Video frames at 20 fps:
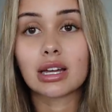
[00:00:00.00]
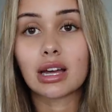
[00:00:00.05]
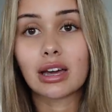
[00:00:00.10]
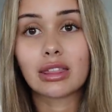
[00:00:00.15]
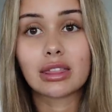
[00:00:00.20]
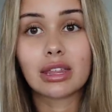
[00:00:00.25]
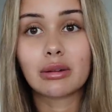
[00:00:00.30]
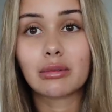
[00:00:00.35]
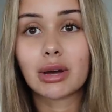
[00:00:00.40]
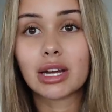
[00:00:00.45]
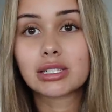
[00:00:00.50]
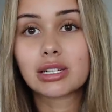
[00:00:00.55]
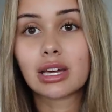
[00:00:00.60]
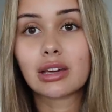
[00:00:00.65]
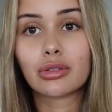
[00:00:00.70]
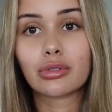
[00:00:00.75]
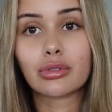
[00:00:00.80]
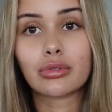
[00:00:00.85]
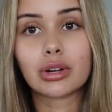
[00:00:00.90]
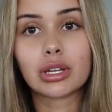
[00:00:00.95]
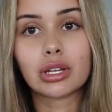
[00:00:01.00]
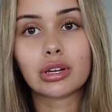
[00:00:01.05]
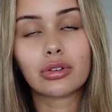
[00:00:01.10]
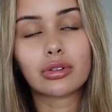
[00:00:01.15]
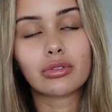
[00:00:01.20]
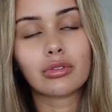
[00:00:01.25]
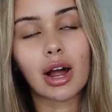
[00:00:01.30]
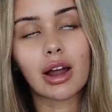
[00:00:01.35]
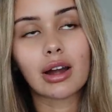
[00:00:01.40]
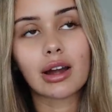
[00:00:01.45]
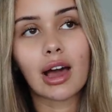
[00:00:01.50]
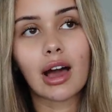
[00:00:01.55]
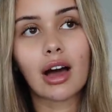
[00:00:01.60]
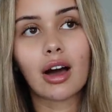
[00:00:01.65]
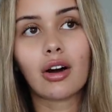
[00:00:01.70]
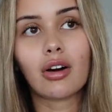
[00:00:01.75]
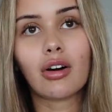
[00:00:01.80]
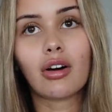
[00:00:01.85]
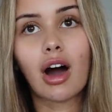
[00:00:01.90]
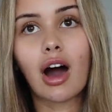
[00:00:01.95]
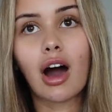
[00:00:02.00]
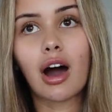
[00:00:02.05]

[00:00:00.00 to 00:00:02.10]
Like, I think my teeth look really good right now.